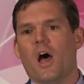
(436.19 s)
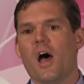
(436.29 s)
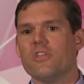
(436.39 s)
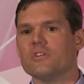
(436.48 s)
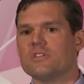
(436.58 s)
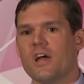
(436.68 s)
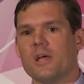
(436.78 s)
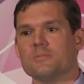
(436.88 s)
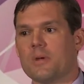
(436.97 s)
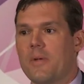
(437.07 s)
Other
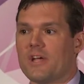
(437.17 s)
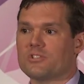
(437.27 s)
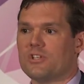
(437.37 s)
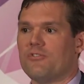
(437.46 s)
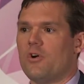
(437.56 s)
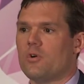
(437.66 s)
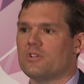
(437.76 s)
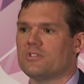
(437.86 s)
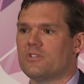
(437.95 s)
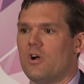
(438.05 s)
times, I'm actually
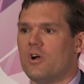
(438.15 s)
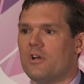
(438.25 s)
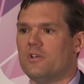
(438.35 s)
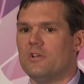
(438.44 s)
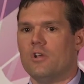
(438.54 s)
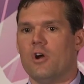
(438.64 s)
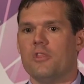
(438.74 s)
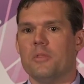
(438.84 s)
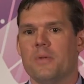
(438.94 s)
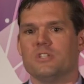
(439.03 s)
focused on
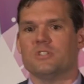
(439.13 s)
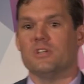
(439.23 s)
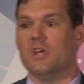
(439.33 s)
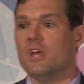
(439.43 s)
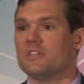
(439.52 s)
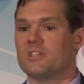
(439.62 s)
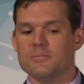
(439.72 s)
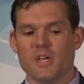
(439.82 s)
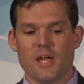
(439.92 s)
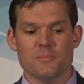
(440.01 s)
the mission.
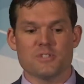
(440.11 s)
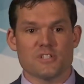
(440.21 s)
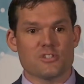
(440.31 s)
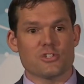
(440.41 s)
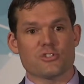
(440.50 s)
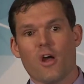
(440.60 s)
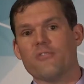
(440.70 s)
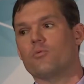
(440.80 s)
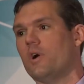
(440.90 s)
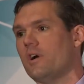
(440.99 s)
Sometimes it's the
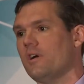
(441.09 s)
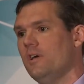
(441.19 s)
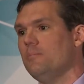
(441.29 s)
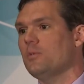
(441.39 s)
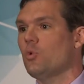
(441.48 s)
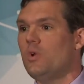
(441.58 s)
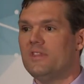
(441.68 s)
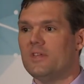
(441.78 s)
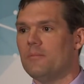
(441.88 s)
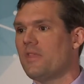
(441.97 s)
software in
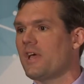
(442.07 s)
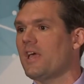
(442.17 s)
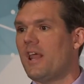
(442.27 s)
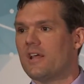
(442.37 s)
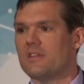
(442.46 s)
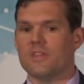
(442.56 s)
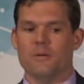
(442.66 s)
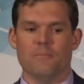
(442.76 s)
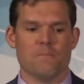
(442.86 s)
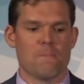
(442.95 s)
between them that connect
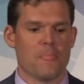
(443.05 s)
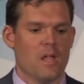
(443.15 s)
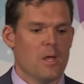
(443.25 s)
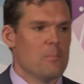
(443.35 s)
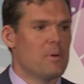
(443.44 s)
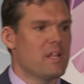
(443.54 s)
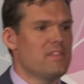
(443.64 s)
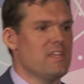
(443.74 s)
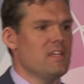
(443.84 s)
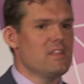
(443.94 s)
them. But
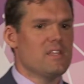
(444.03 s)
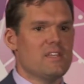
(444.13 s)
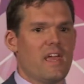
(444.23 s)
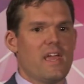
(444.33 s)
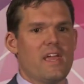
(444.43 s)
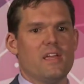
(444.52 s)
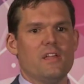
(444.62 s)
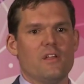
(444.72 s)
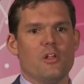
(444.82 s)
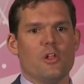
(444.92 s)
at the end of the
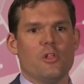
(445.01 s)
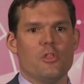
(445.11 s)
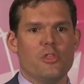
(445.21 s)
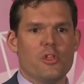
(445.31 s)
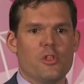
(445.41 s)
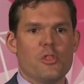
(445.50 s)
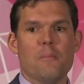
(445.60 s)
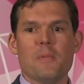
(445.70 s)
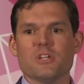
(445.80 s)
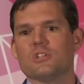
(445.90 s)
day, the
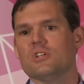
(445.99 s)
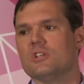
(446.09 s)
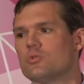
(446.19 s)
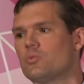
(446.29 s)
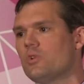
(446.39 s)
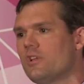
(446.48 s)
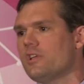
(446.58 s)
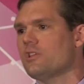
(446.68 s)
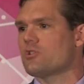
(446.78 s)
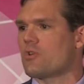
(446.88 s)
mission is
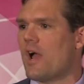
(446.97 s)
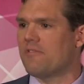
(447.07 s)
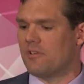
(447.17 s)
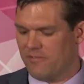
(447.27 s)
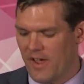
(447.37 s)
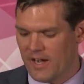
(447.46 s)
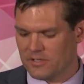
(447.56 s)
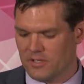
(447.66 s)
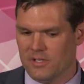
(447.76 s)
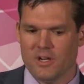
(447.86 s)
really the driving
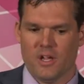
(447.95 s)
factor.